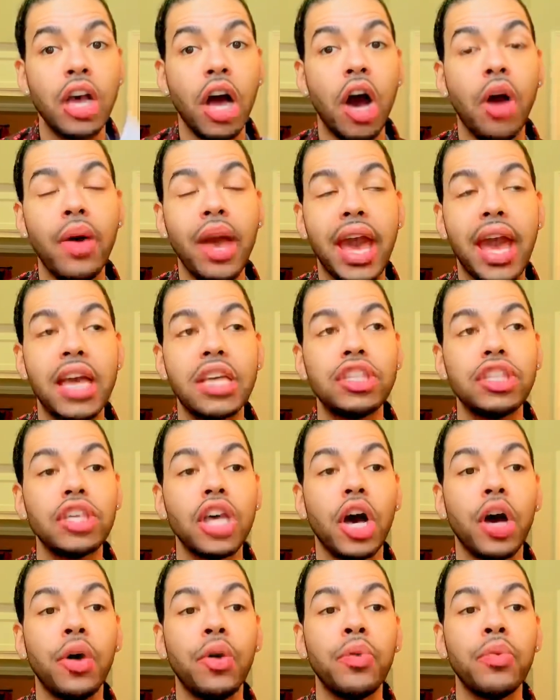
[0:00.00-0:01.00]
Okay,
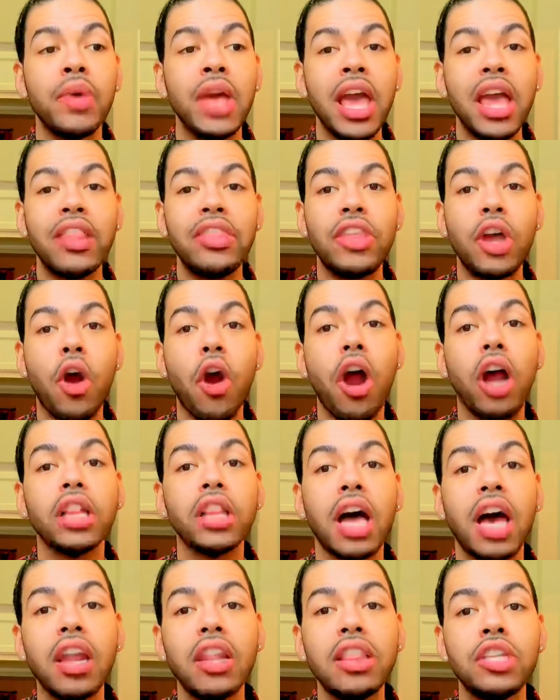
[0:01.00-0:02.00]
so there are a
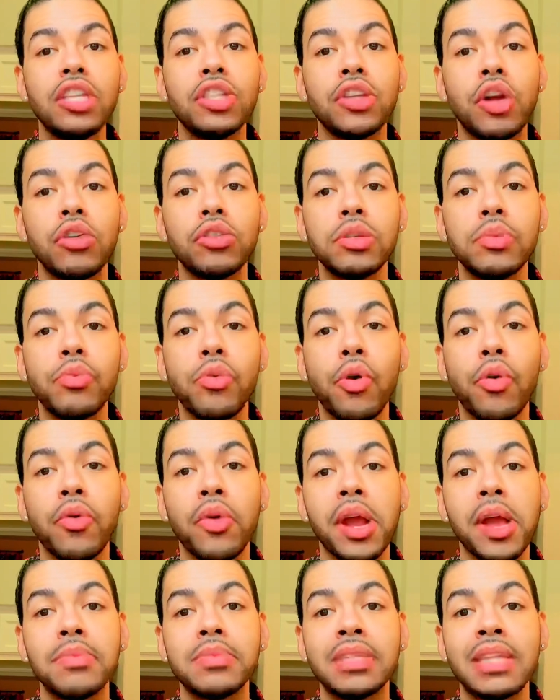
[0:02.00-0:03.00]
lot of nursing
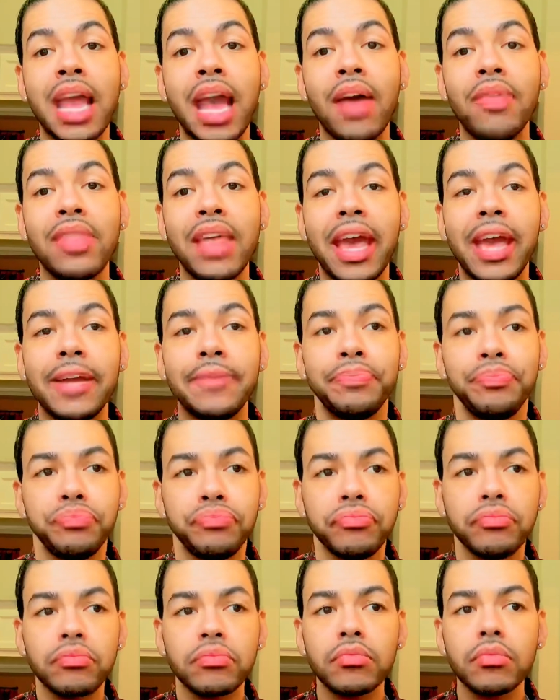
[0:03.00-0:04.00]
programs now that
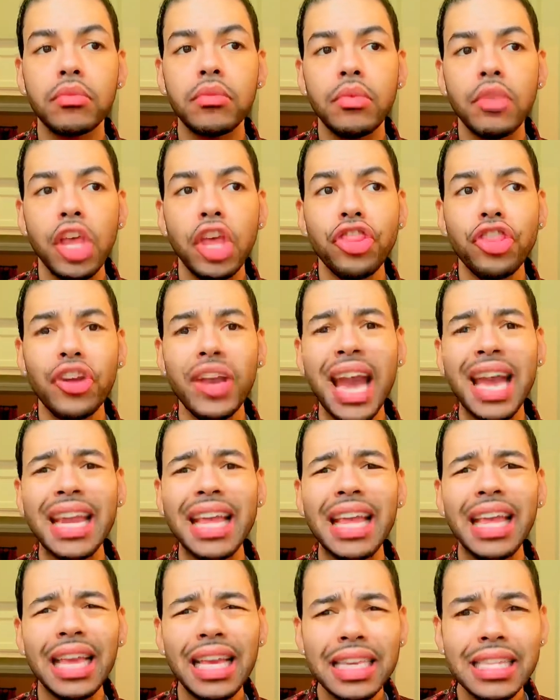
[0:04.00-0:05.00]
they're kind of
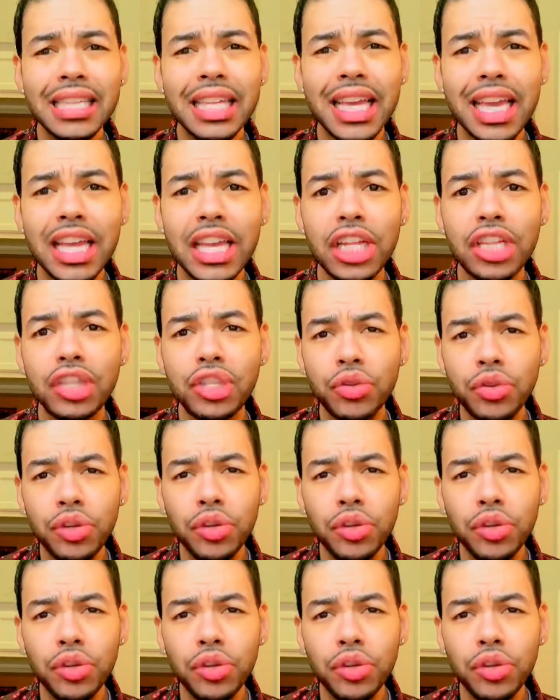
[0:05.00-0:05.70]
easy to get into.